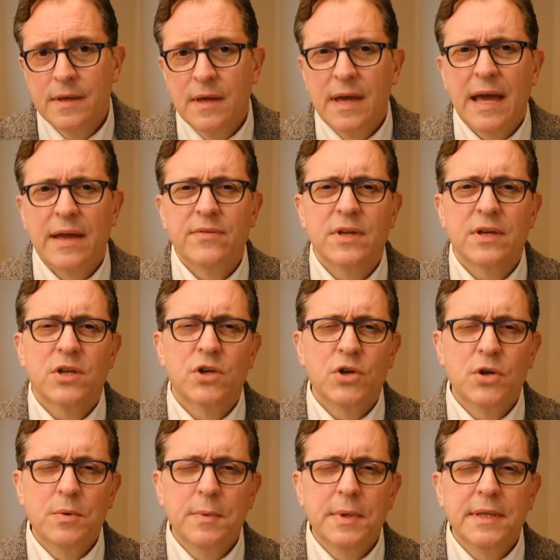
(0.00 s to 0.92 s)
And the
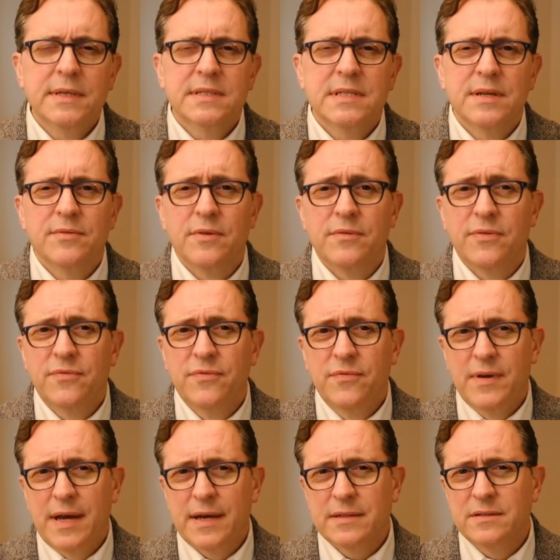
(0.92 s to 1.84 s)
cumulative
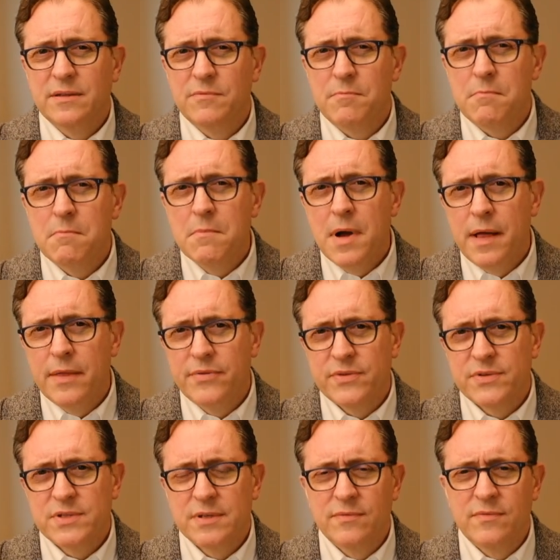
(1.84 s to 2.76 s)
effect of
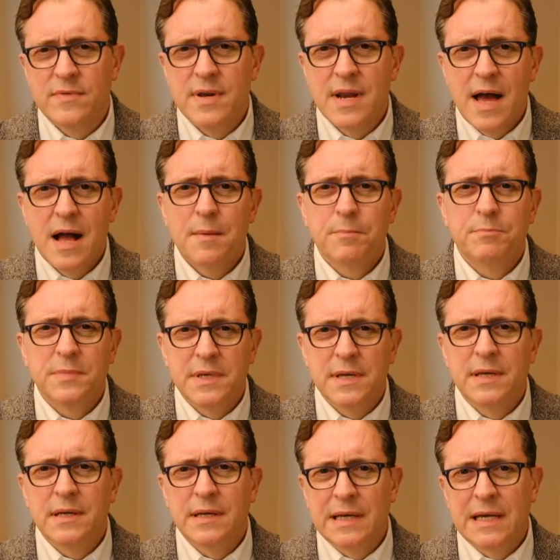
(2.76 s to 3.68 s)
months of not
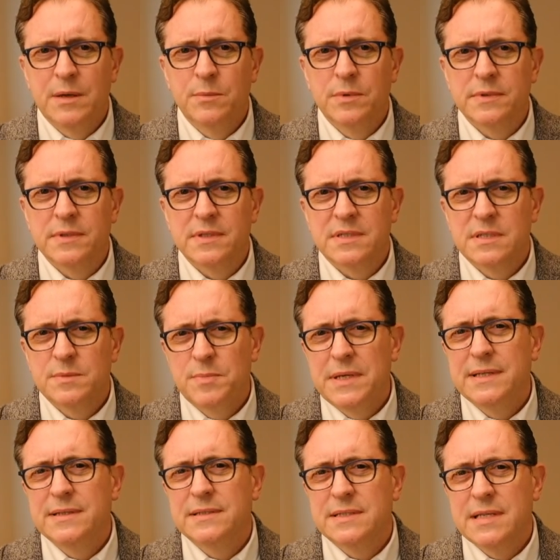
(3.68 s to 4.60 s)
being able to
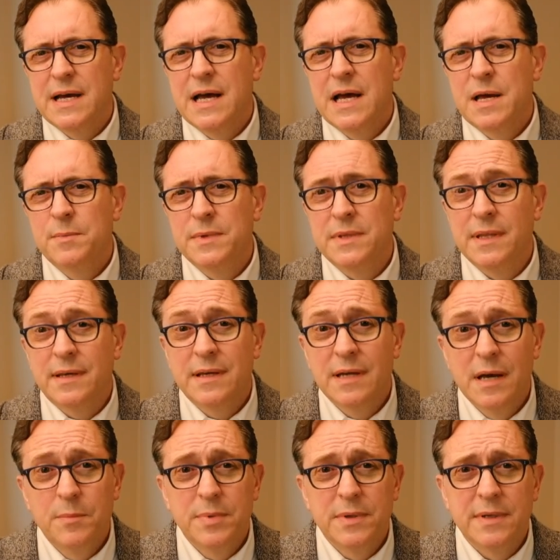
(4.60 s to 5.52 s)
spend time in the
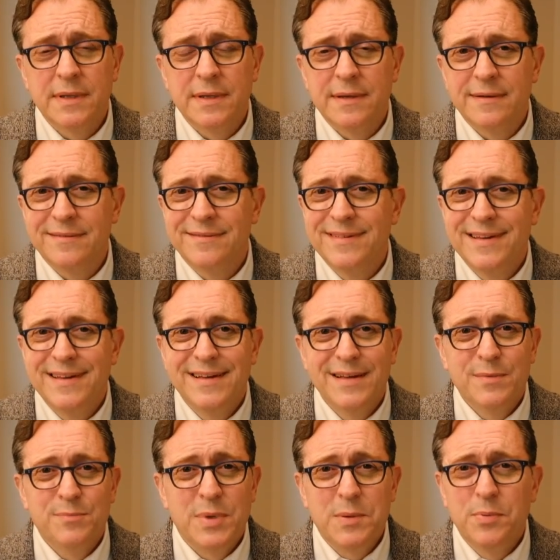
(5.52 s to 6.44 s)
company of
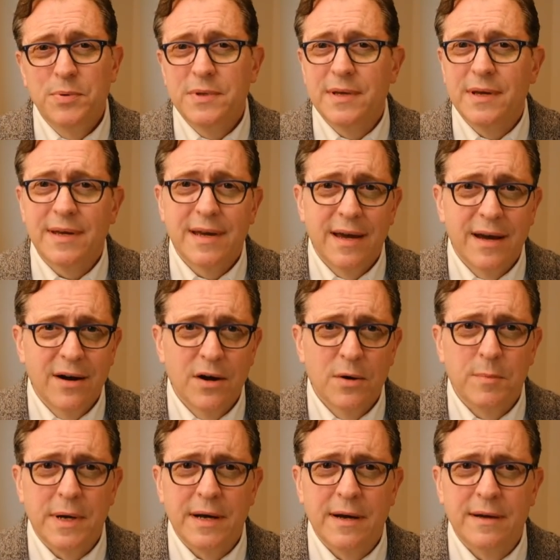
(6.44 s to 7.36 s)
people you care
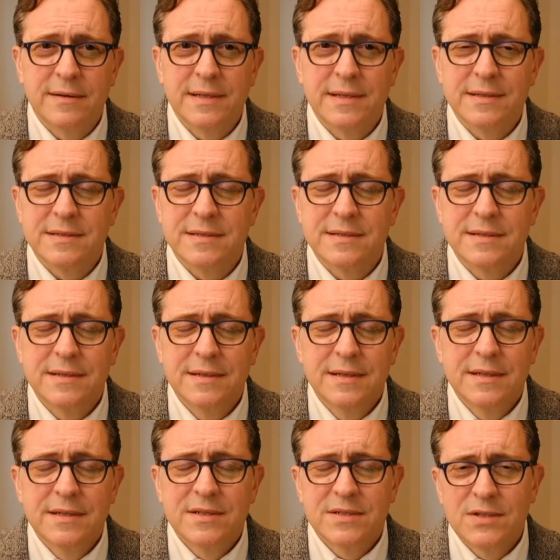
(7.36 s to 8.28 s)
about is
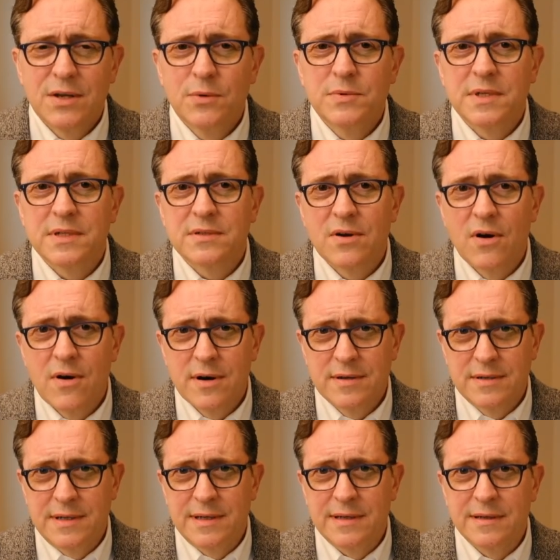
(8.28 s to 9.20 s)
so
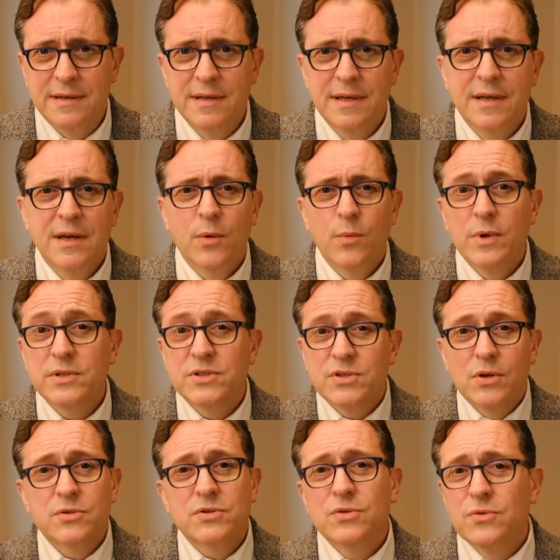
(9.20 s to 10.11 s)
disheartening. We're
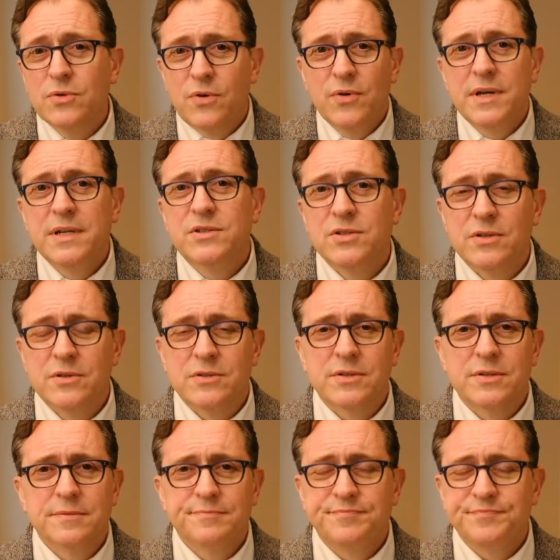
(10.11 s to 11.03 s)
social
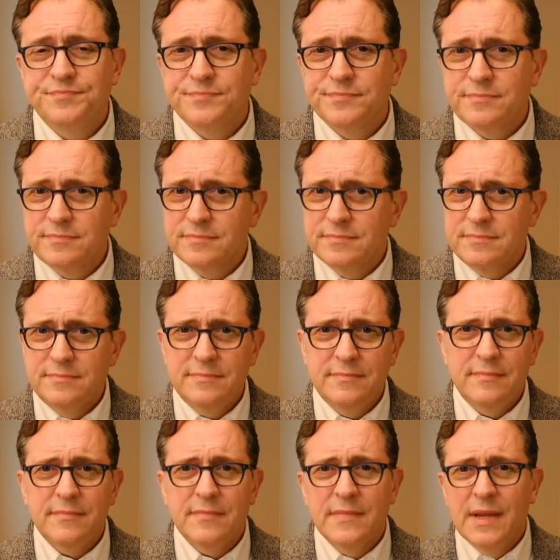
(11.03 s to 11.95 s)
creatures.
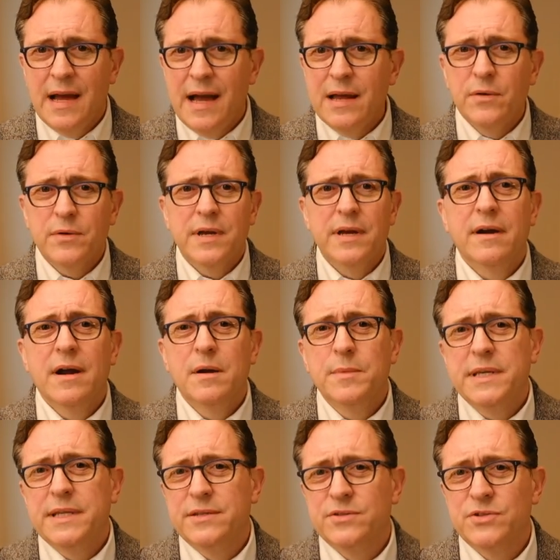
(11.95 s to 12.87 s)
I don't how
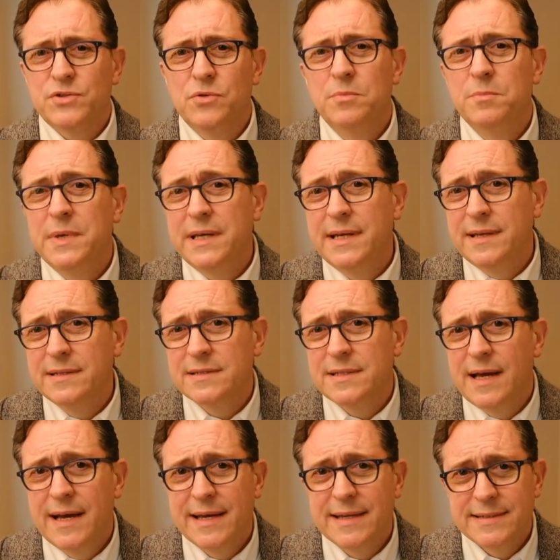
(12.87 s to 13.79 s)
many Zoom meetings
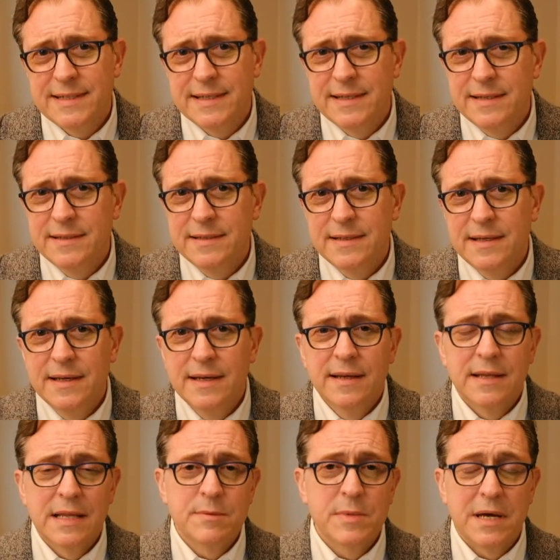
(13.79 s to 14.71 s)
I attend.
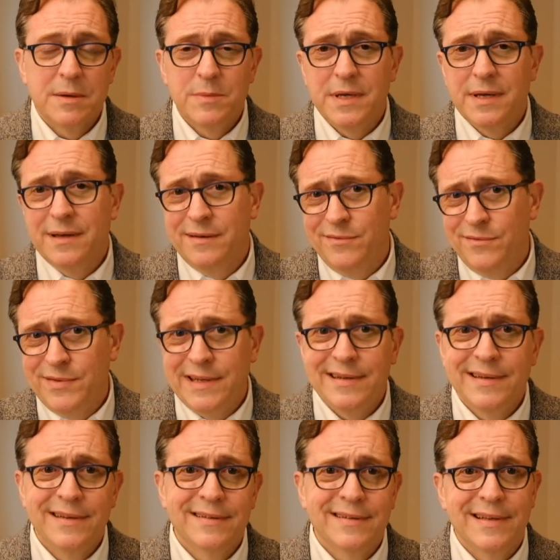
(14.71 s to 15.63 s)
They might be
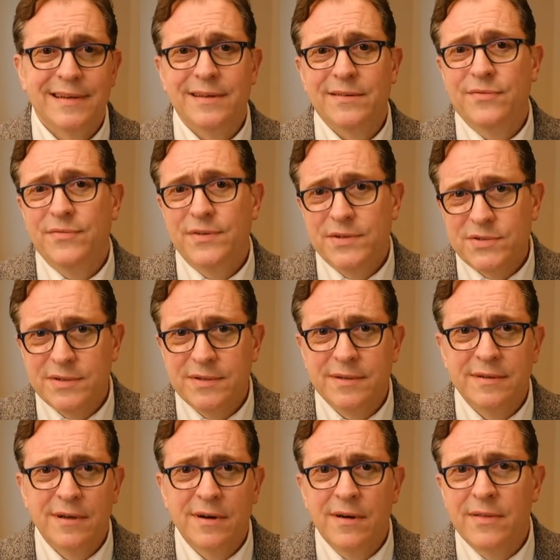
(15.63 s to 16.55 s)
convenient and efficient
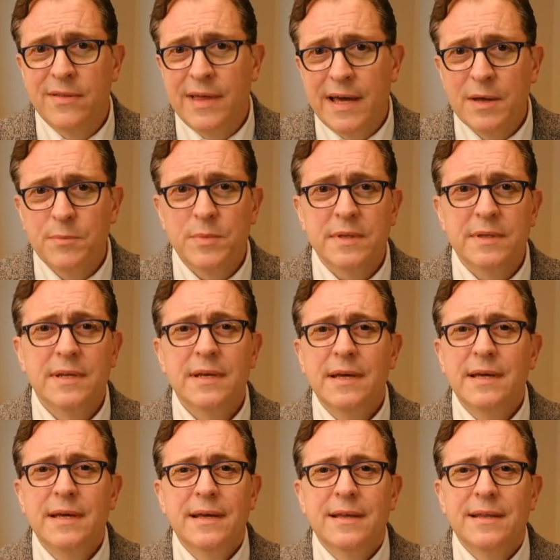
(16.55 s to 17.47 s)
and all that, but
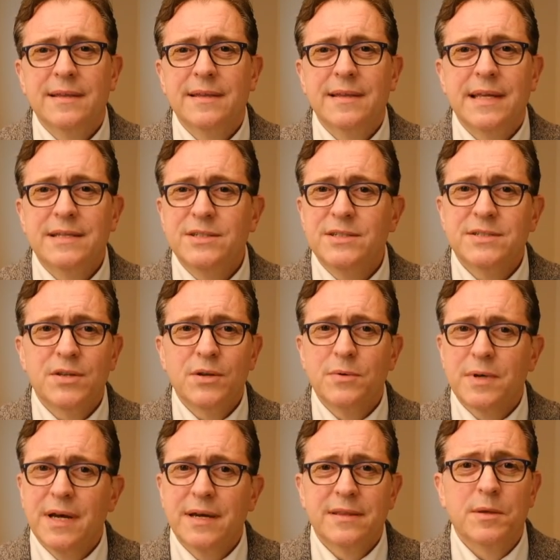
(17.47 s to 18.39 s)
they just
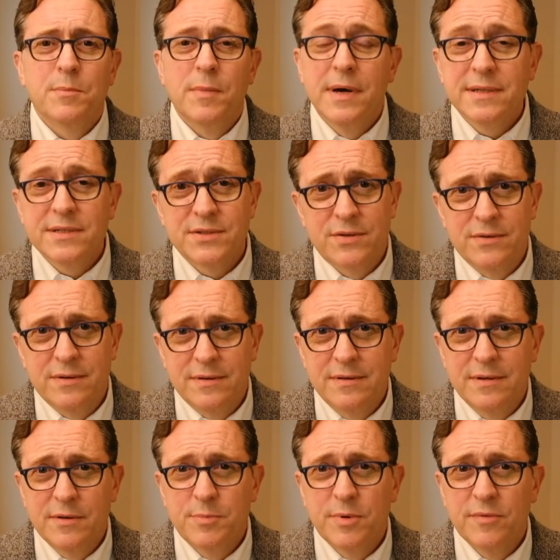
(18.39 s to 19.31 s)
don't cut the mustard
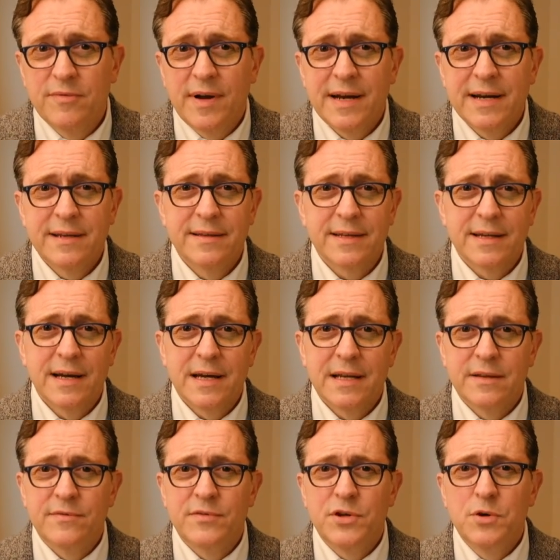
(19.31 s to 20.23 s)
of providing the
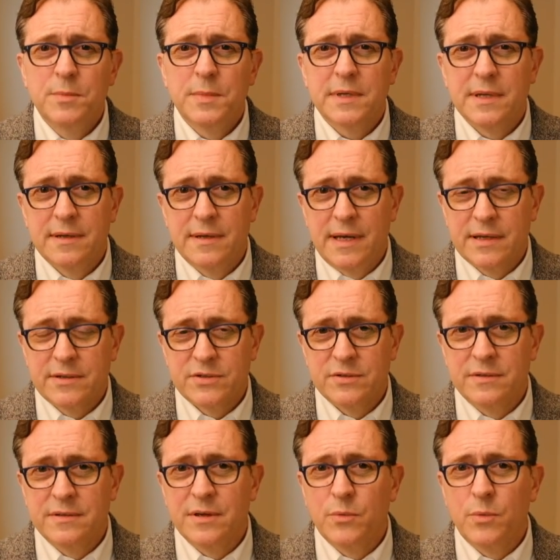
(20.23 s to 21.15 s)
kind of human
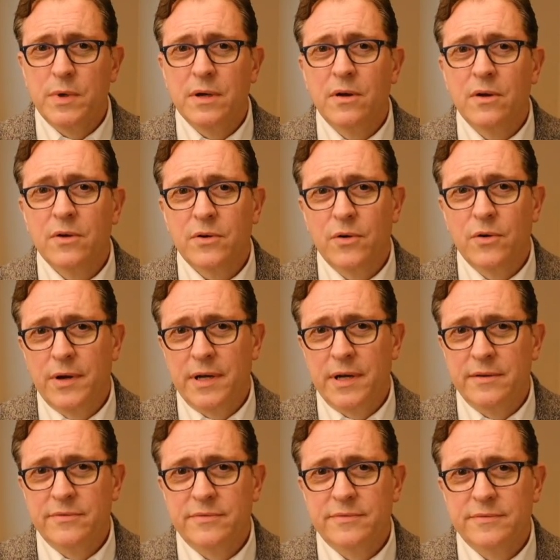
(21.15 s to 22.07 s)
connection that we all
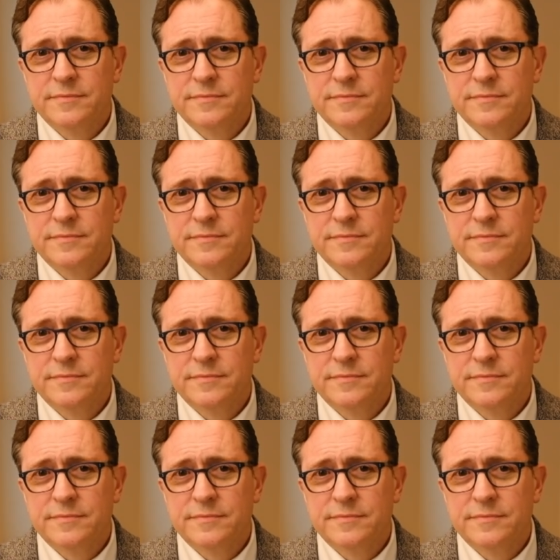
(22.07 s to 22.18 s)
crave.